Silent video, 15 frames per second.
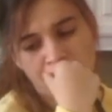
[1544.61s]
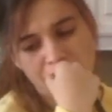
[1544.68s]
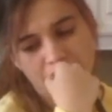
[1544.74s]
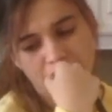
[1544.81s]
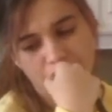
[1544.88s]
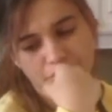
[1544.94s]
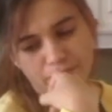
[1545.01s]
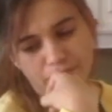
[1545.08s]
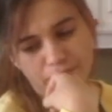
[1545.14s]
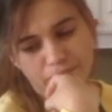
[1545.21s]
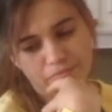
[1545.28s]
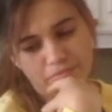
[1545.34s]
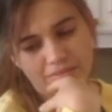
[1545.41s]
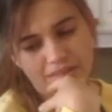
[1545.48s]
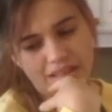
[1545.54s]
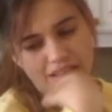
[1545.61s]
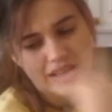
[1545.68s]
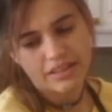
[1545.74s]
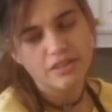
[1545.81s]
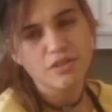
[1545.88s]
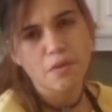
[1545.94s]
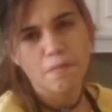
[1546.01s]
And
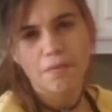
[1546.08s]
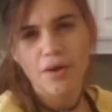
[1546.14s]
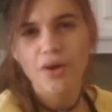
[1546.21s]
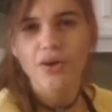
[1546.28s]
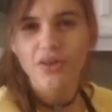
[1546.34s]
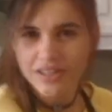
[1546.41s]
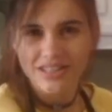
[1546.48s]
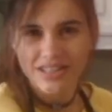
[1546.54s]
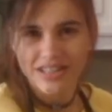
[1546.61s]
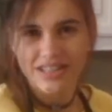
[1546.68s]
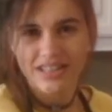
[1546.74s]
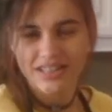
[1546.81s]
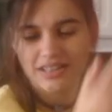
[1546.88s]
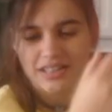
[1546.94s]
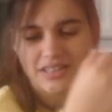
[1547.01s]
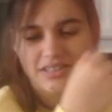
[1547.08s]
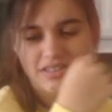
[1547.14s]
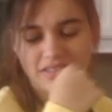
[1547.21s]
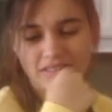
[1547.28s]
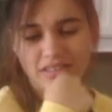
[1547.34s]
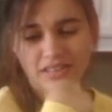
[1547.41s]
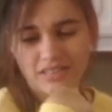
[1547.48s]
like there's a perk to
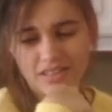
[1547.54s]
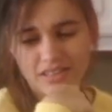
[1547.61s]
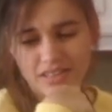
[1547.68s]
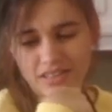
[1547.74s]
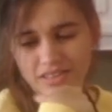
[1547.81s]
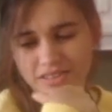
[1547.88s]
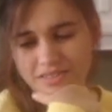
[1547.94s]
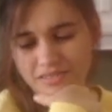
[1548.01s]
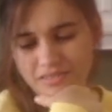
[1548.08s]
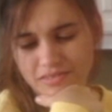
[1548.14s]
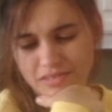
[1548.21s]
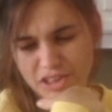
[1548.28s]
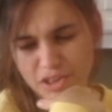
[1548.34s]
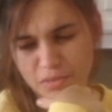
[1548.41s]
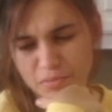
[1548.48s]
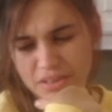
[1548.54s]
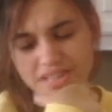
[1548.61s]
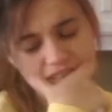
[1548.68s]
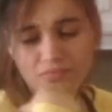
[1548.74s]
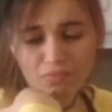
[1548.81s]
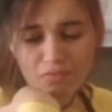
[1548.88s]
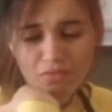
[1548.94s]
the Cheer
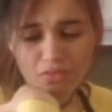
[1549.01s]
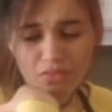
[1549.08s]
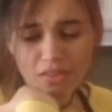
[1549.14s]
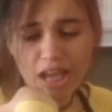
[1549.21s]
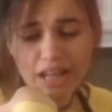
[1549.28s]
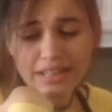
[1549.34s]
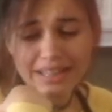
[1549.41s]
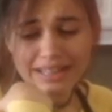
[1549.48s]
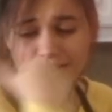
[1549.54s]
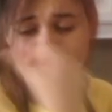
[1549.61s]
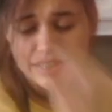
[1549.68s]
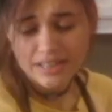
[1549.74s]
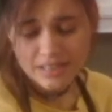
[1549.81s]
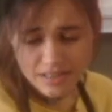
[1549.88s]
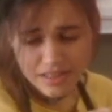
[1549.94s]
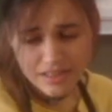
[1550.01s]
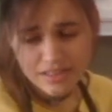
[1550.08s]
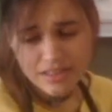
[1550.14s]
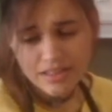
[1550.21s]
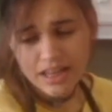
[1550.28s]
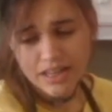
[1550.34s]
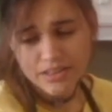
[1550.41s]
Bits. And they didn't
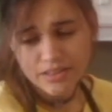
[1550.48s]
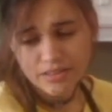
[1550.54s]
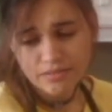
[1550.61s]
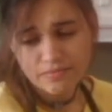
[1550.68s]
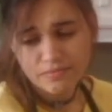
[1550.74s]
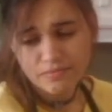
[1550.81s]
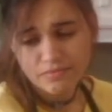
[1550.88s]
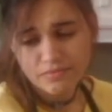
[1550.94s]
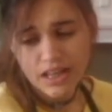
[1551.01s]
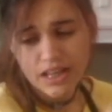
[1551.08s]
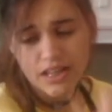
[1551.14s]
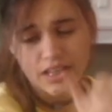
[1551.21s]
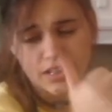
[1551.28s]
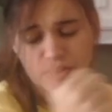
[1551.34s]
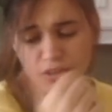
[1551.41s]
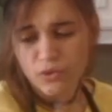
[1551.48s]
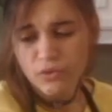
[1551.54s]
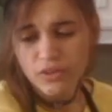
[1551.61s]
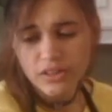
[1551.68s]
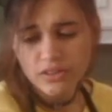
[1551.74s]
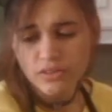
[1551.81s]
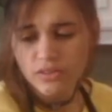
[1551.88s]
stick together. And the
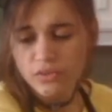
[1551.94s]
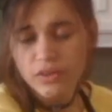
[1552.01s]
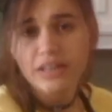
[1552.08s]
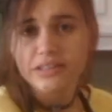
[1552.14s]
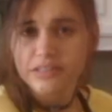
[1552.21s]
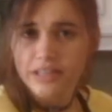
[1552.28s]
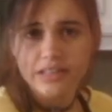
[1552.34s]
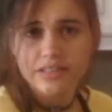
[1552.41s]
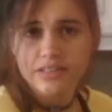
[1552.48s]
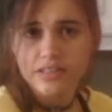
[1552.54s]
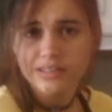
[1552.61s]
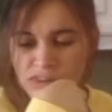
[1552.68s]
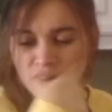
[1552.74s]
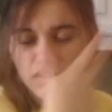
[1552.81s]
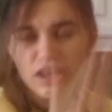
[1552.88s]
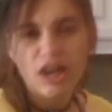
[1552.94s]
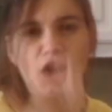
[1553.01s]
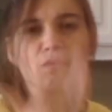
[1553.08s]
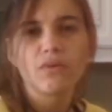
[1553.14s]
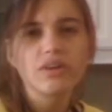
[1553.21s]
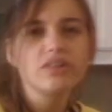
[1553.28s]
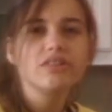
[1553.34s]
oil, you can't taste it. Like,
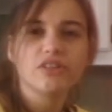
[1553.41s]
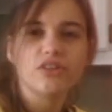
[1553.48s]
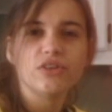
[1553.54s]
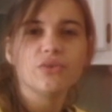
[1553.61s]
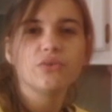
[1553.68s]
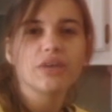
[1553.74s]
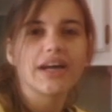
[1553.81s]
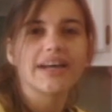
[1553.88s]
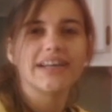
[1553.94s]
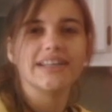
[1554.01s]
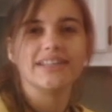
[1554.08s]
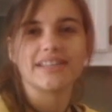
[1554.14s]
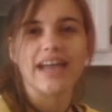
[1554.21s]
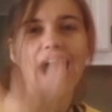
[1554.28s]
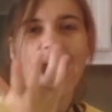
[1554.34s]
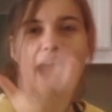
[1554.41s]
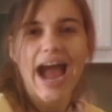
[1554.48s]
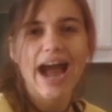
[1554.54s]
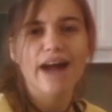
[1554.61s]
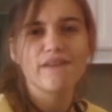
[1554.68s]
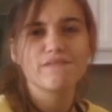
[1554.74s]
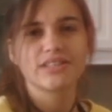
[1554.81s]
I want you guys to
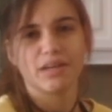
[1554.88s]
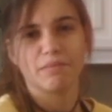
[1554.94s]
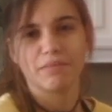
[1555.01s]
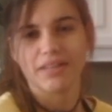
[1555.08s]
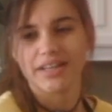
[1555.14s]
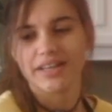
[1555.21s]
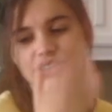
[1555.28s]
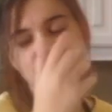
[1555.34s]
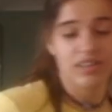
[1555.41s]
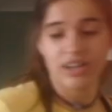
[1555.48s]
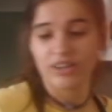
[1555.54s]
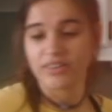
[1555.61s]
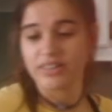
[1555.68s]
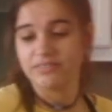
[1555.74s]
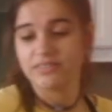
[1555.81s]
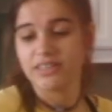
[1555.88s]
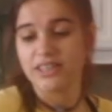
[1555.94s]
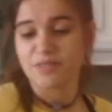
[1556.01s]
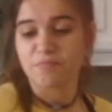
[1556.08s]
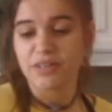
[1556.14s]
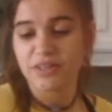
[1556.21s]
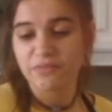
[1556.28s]
have some of this. Alright,
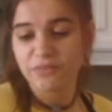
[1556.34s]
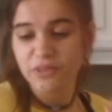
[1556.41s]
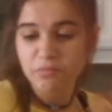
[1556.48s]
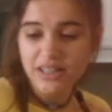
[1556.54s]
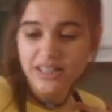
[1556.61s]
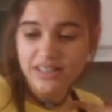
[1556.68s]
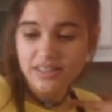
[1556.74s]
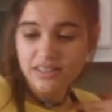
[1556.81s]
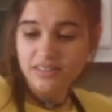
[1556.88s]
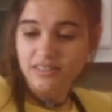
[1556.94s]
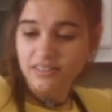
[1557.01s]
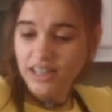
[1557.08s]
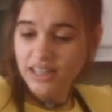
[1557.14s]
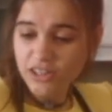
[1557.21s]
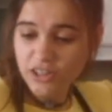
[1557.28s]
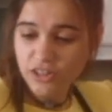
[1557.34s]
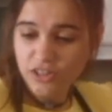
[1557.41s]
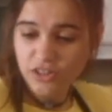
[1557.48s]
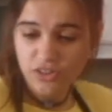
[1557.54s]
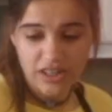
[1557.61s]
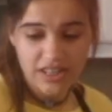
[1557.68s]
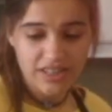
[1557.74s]
it's been a few minutes.
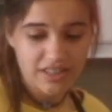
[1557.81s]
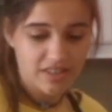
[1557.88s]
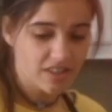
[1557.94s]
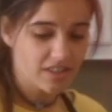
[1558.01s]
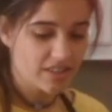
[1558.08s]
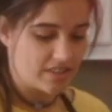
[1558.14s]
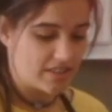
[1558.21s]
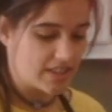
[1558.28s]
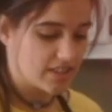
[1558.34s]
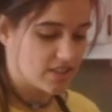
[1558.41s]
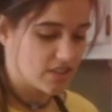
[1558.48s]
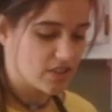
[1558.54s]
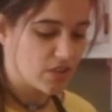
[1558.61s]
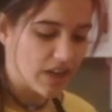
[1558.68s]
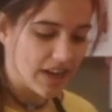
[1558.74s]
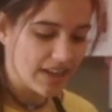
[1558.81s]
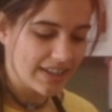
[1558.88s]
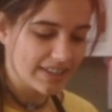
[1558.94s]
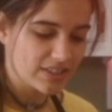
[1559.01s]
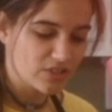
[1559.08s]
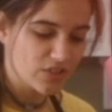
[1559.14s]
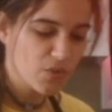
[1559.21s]
Let's try the soggy test. So
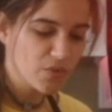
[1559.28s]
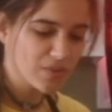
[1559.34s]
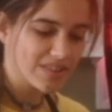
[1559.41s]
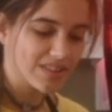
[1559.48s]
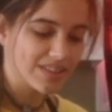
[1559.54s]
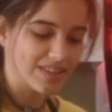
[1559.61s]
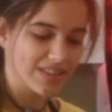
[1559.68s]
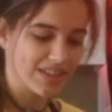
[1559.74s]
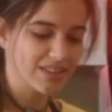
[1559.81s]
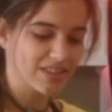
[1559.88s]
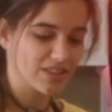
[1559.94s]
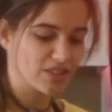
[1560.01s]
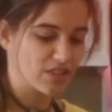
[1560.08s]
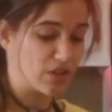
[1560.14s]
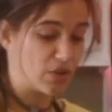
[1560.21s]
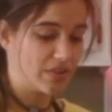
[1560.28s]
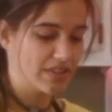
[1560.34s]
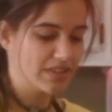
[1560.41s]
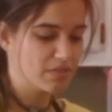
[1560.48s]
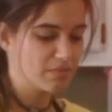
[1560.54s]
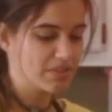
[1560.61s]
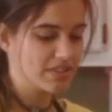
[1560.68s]
I don't think it's
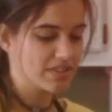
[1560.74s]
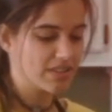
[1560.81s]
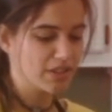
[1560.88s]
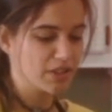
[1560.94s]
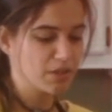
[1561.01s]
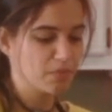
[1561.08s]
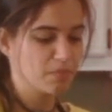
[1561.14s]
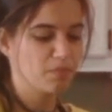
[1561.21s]
going to be soggy.